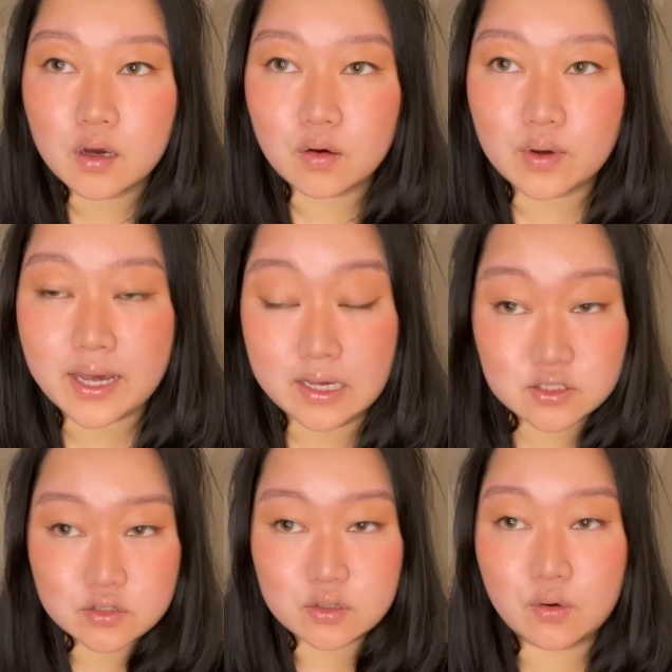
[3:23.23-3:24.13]

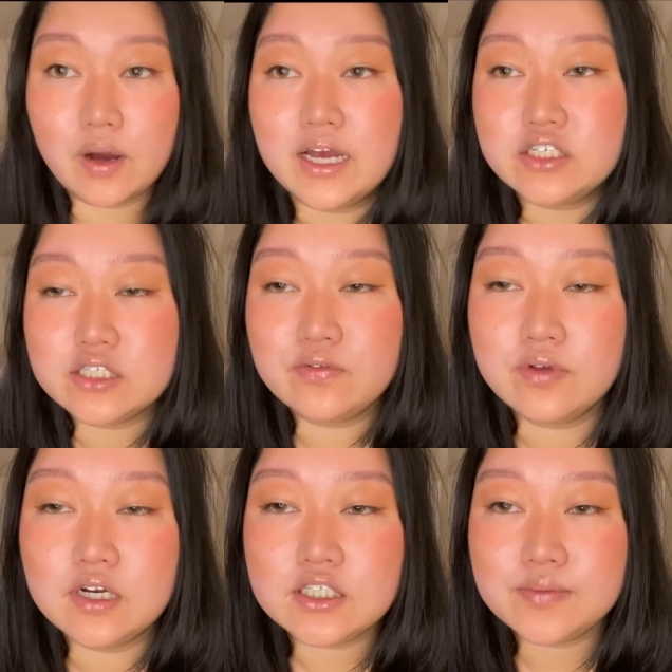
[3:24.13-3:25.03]
Okay, so I just
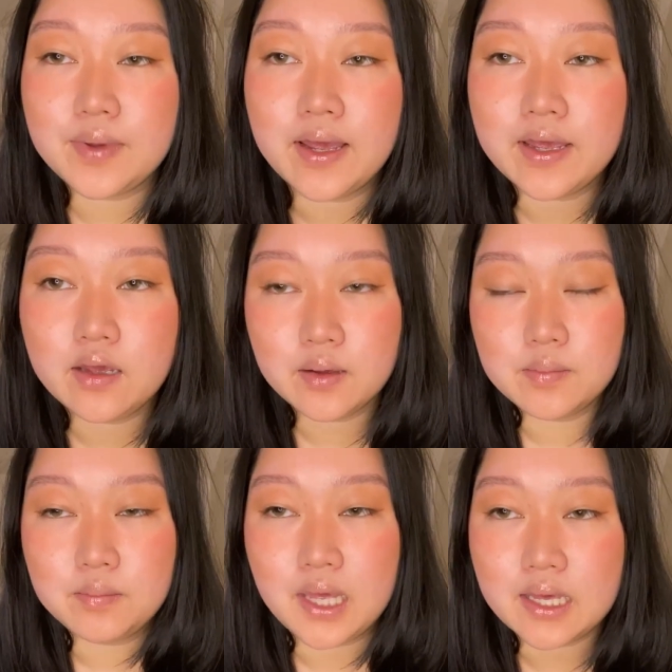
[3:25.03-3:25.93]
finished my
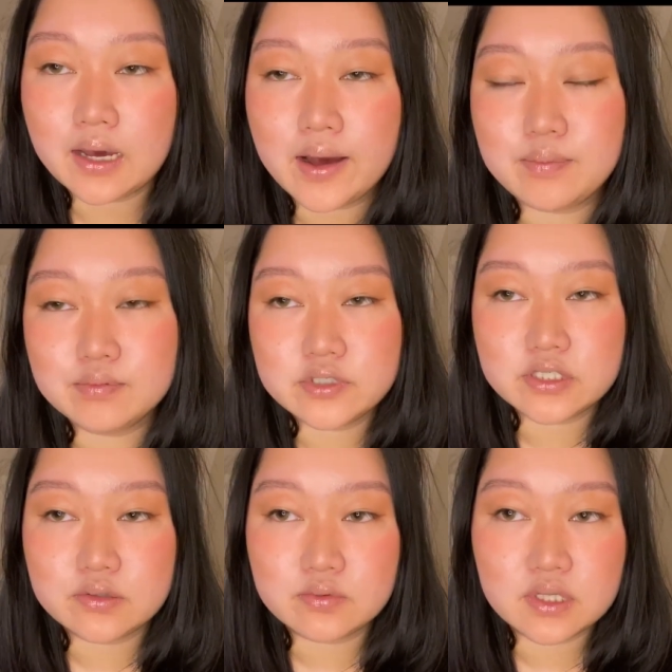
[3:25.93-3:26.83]
makeup,
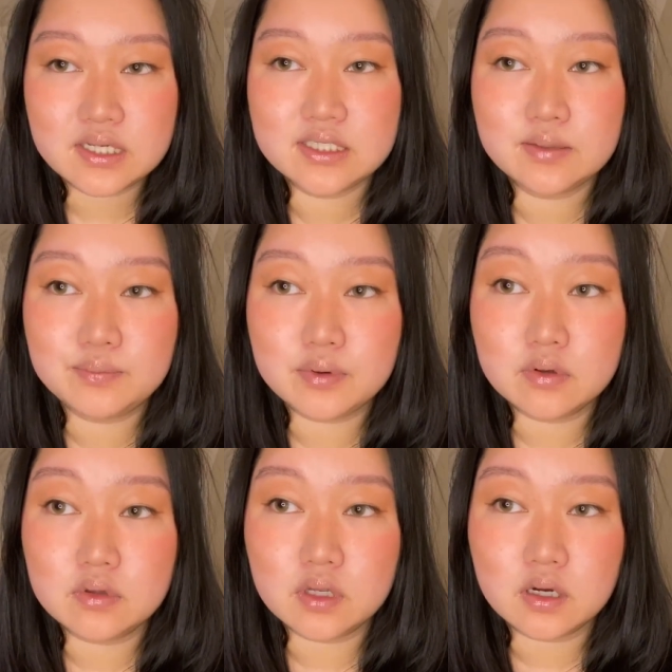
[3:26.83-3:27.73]
just a really
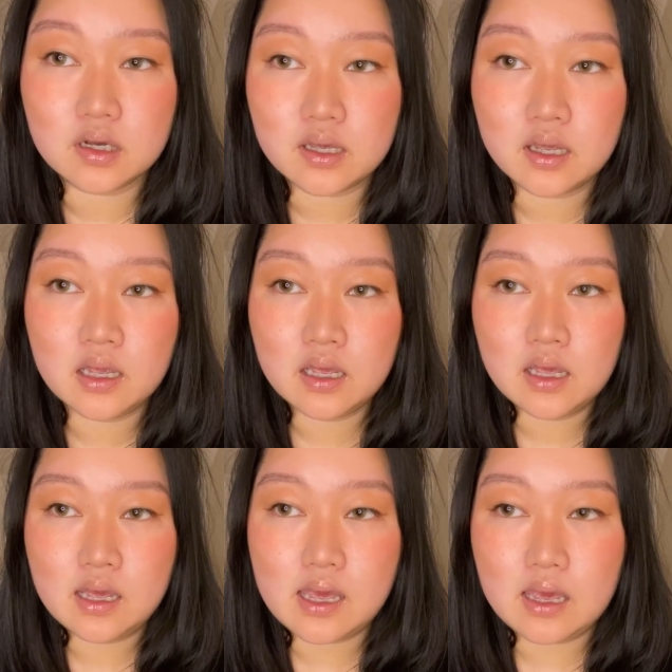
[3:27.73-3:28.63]
simple look,
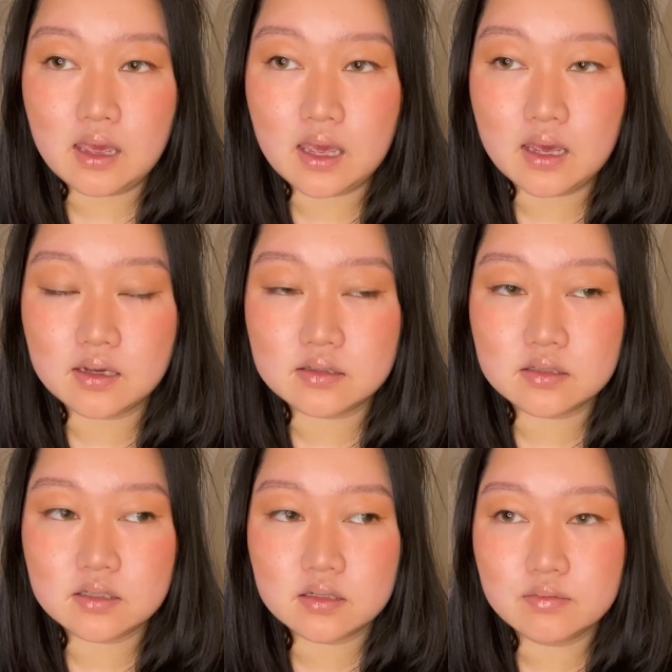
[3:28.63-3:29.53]

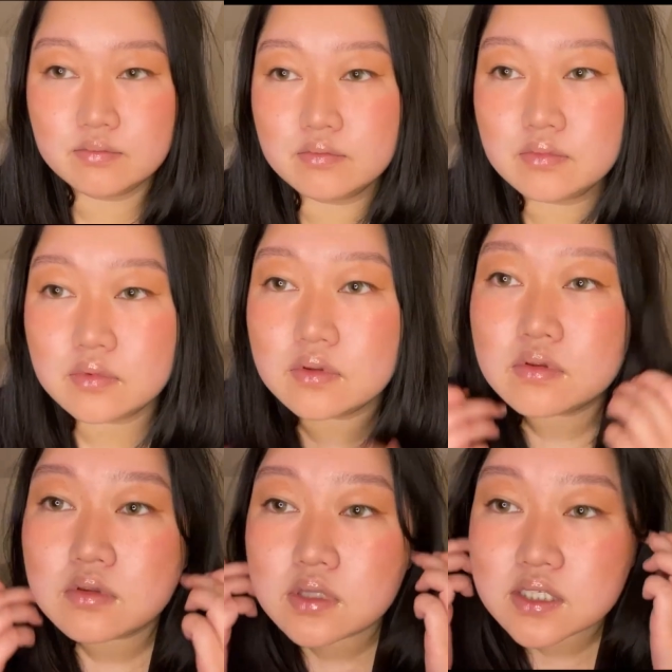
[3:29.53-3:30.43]
and
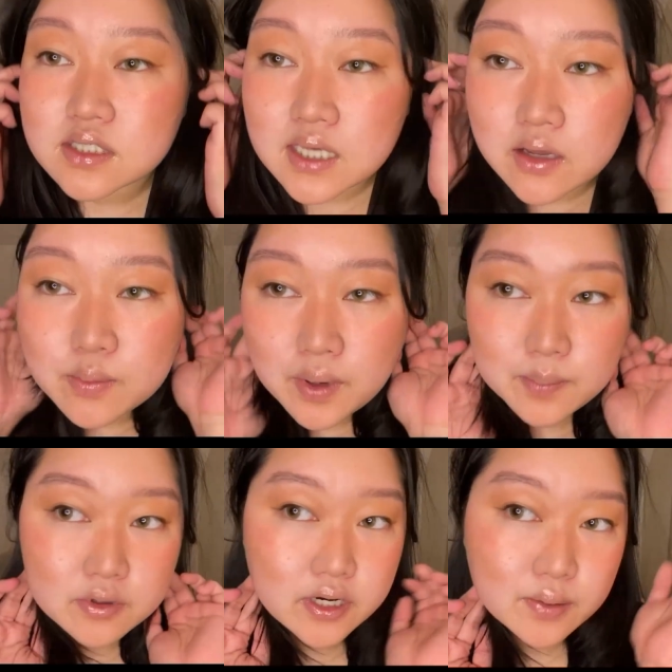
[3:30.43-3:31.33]
this is how the
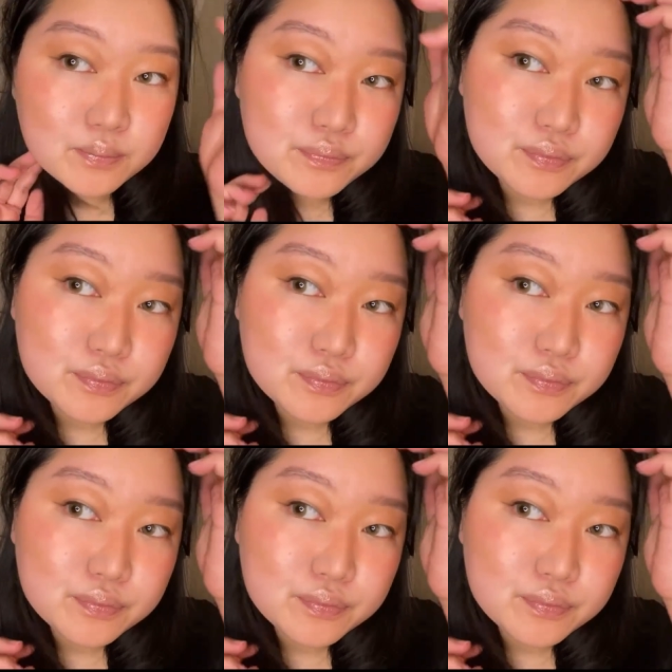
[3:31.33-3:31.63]
primer did.